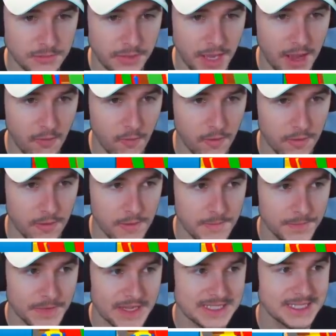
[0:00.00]
power.
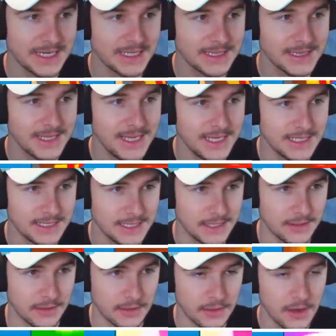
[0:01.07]
It's an elite
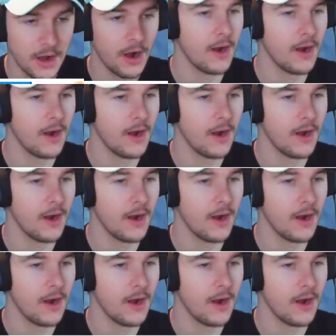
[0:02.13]
tier. All